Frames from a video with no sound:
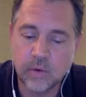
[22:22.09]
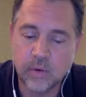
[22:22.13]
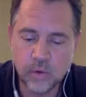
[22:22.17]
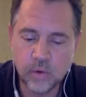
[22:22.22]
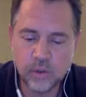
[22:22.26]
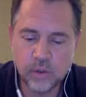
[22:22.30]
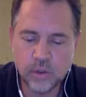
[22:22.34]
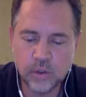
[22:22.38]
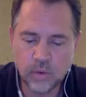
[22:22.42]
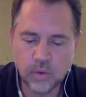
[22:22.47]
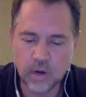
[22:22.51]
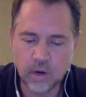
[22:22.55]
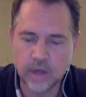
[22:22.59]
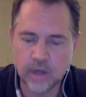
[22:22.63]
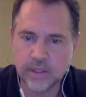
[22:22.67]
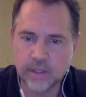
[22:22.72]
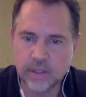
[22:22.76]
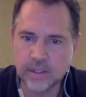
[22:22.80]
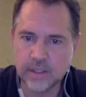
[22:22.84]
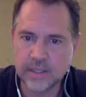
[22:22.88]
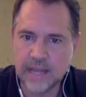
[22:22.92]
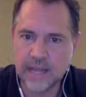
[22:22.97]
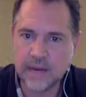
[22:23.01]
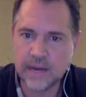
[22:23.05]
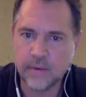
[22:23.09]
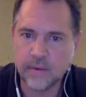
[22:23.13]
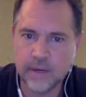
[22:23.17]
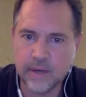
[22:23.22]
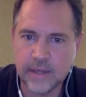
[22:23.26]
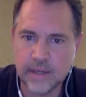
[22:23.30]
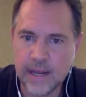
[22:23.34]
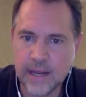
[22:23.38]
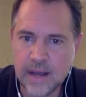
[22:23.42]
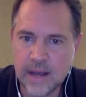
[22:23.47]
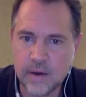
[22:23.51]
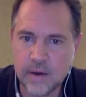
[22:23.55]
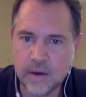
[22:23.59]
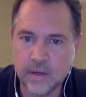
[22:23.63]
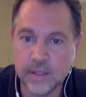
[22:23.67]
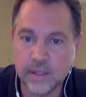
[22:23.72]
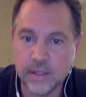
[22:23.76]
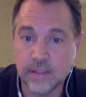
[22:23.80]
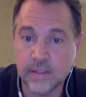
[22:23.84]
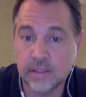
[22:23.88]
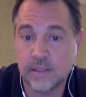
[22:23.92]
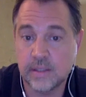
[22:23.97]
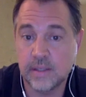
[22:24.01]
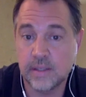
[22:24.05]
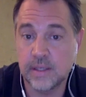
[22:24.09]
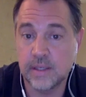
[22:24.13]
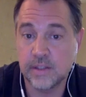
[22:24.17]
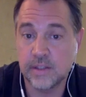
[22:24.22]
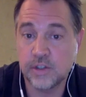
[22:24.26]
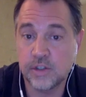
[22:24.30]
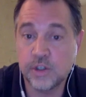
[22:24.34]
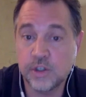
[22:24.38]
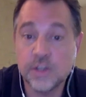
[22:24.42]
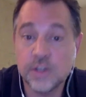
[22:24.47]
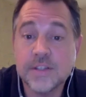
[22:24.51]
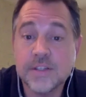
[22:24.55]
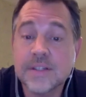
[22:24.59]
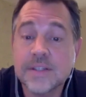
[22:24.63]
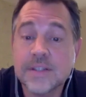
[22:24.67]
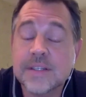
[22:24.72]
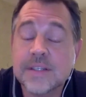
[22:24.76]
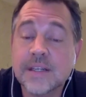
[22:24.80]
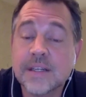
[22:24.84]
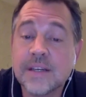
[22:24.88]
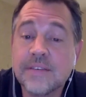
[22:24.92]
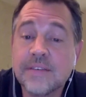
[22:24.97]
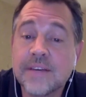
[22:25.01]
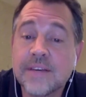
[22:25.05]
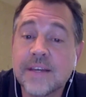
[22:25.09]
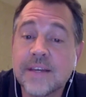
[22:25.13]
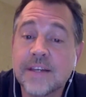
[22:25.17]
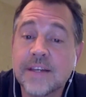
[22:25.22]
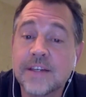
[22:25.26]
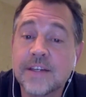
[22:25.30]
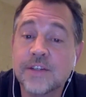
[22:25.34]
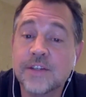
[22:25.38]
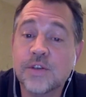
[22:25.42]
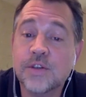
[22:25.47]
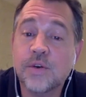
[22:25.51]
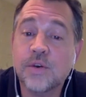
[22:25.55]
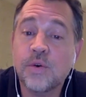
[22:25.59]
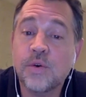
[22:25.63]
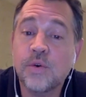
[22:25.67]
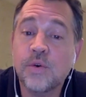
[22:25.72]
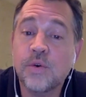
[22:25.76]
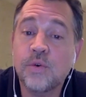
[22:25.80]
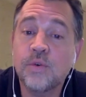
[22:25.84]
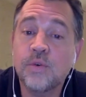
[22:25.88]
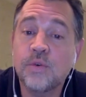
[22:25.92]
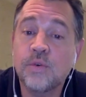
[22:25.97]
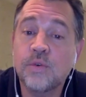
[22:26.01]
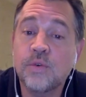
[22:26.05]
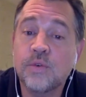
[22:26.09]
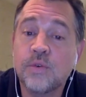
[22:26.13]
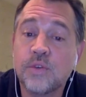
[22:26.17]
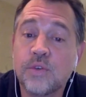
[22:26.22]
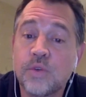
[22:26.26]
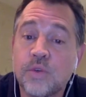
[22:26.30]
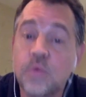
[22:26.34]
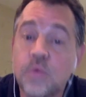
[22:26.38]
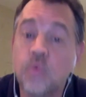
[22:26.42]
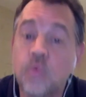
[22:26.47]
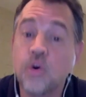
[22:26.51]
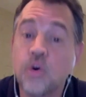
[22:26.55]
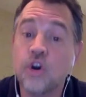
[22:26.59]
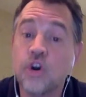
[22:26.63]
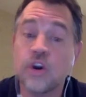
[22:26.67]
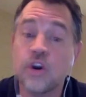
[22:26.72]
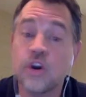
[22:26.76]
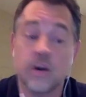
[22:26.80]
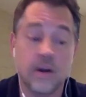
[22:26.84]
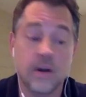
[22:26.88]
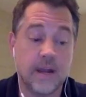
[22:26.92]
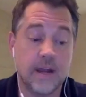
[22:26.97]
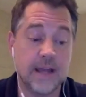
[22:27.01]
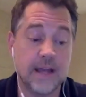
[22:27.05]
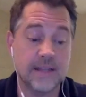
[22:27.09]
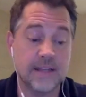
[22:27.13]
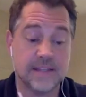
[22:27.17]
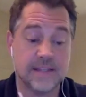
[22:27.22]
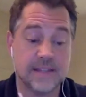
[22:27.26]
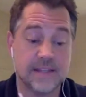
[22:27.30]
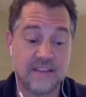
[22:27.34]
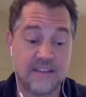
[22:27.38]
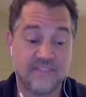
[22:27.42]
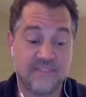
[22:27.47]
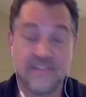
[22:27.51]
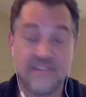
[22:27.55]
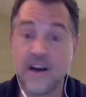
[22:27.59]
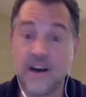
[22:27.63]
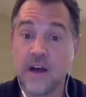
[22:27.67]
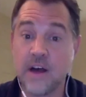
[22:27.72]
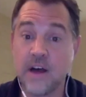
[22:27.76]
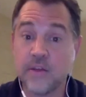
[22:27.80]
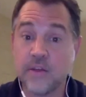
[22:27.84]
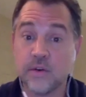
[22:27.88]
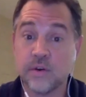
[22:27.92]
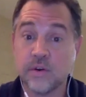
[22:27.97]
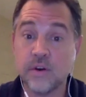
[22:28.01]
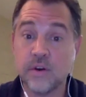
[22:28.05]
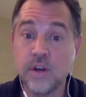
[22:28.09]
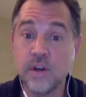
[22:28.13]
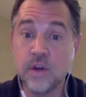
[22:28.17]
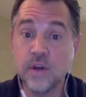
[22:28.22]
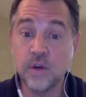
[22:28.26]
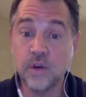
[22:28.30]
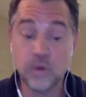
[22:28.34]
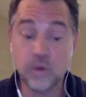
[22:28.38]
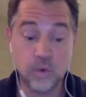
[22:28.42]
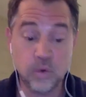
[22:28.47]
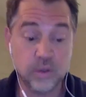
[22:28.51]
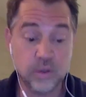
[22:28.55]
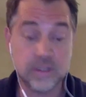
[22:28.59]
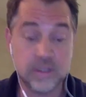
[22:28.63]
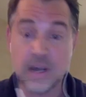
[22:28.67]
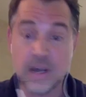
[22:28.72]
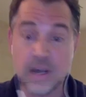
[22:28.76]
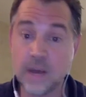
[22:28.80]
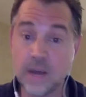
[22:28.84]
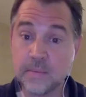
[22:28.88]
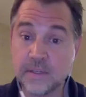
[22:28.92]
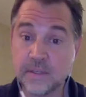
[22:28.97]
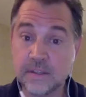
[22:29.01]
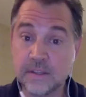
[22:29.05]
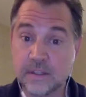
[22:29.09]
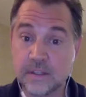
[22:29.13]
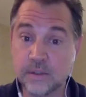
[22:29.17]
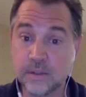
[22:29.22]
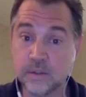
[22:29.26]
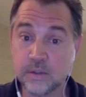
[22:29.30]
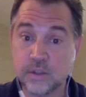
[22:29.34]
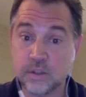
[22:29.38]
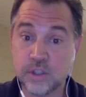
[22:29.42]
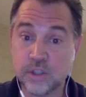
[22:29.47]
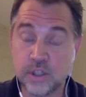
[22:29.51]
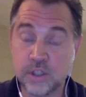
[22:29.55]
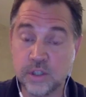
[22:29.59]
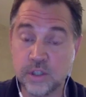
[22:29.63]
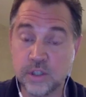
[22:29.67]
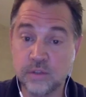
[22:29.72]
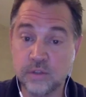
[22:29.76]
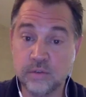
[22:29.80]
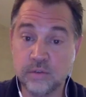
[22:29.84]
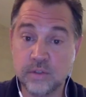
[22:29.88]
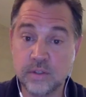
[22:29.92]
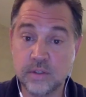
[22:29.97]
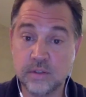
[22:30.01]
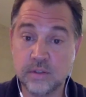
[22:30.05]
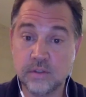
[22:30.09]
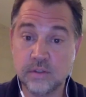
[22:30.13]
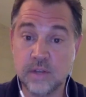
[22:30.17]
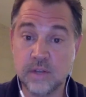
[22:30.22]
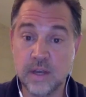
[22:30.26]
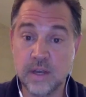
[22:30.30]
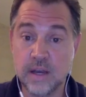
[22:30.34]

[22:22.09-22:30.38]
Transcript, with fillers: Who you are as a dad right now, it's it's just as significant as who you were as that father who adopted those children